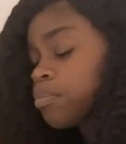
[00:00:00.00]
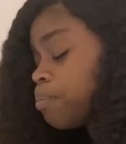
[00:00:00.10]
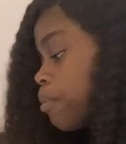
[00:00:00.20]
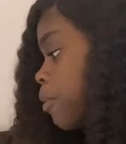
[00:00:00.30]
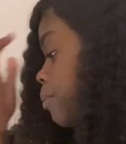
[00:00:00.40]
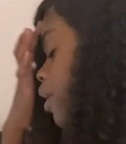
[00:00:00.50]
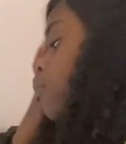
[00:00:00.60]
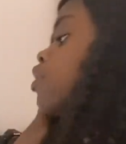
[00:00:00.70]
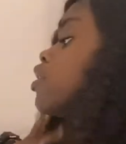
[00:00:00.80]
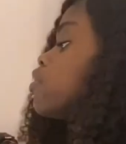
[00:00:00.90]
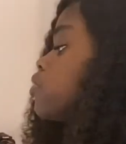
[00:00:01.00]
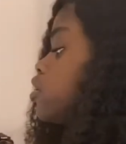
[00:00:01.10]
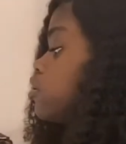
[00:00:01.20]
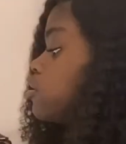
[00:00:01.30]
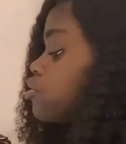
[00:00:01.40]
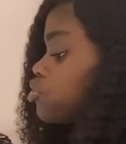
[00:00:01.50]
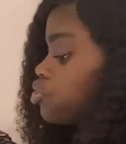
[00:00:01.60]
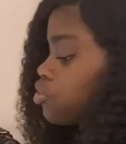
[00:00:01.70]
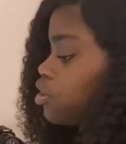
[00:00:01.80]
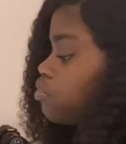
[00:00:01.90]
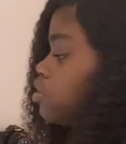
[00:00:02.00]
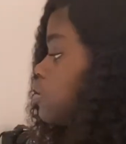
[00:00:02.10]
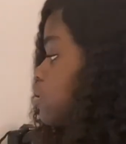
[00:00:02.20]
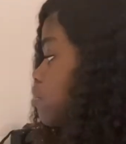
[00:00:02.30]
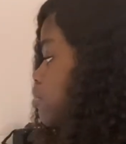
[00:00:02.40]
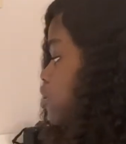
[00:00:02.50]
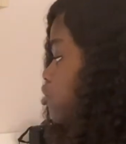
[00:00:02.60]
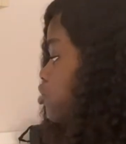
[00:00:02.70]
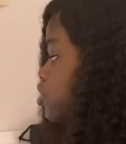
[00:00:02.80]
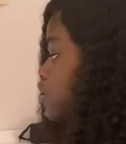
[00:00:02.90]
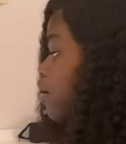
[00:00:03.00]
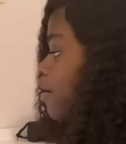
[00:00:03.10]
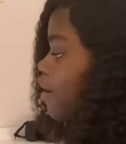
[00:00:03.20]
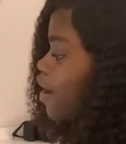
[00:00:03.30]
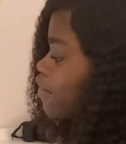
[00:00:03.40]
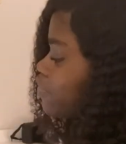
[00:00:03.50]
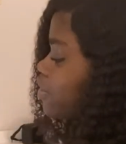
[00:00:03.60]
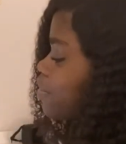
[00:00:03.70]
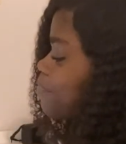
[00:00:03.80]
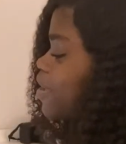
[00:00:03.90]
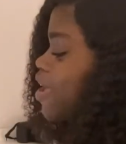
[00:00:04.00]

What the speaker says: pump out handwritten notes. So then when some orders out, I have them,